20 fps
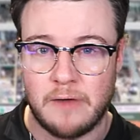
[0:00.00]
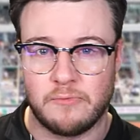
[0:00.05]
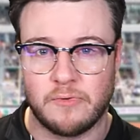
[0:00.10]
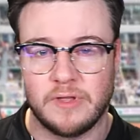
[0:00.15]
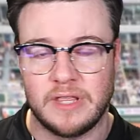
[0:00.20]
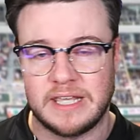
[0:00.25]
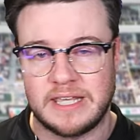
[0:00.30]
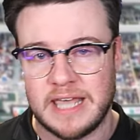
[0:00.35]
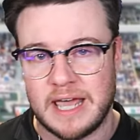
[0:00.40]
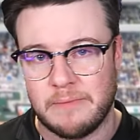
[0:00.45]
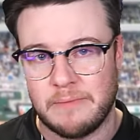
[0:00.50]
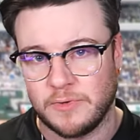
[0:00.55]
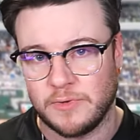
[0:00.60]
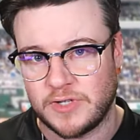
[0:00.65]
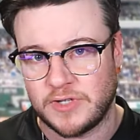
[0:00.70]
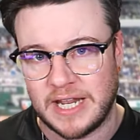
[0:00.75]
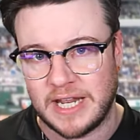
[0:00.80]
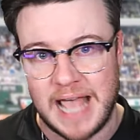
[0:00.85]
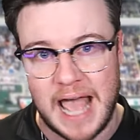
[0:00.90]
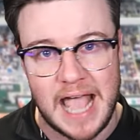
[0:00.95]
and really get
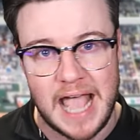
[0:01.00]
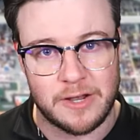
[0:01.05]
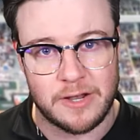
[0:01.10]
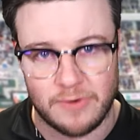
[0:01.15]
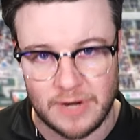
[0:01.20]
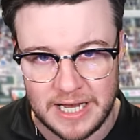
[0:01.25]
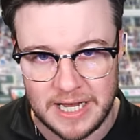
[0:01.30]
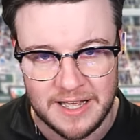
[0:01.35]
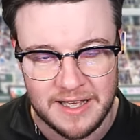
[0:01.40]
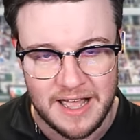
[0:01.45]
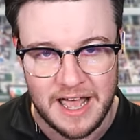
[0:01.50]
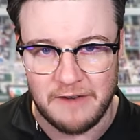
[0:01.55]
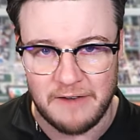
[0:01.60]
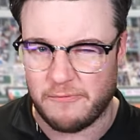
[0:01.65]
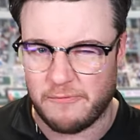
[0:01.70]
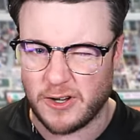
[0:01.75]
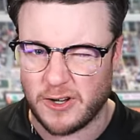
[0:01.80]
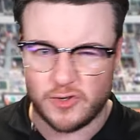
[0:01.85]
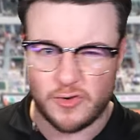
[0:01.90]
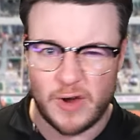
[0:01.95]
Musetti angry and
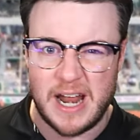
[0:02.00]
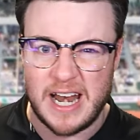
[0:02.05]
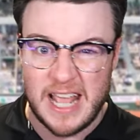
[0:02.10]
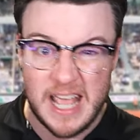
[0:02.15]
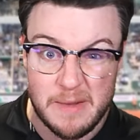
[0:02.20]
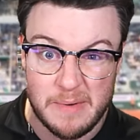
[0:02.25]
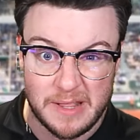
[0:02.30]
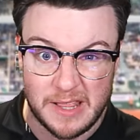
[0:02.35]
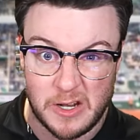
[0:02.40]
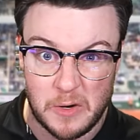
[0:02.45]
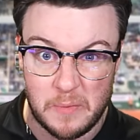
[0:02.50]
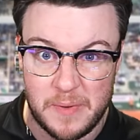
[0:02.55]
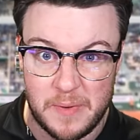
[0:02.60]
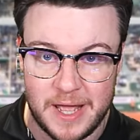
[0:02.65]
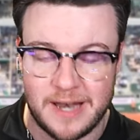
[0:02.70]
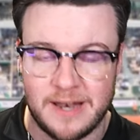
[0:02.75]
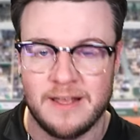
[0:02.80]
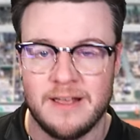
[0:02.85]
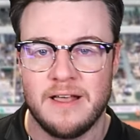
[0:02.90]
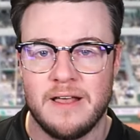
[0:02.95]
frustrate him a little
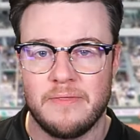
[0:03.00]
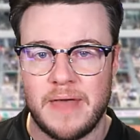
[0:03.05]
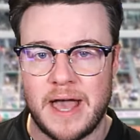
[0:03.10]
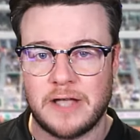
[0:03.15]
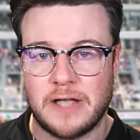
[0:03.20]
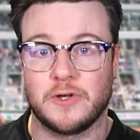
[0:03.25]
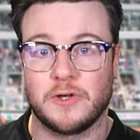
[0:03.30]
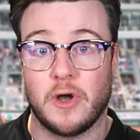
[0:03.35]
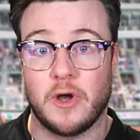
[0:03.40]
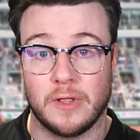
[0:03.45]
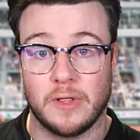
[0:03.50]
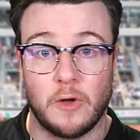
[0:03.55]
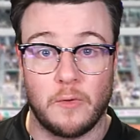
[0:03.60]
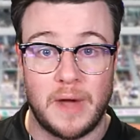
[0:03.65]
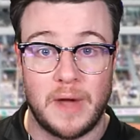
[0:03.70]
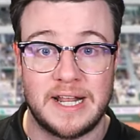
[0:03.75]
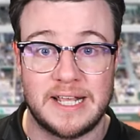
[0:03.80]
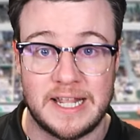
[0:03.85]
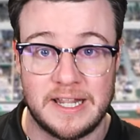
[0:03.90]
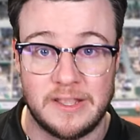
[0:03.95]
bit, that could go a long
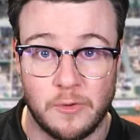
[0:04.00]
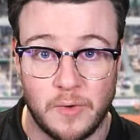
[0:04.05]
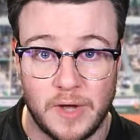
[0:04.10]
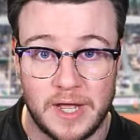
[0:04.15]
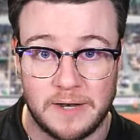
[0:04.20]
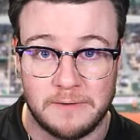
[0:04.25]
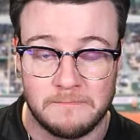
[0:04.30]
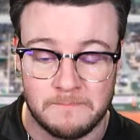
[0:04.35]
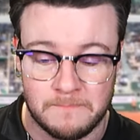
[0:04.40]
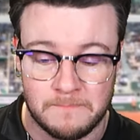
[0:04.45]
way to getting the win.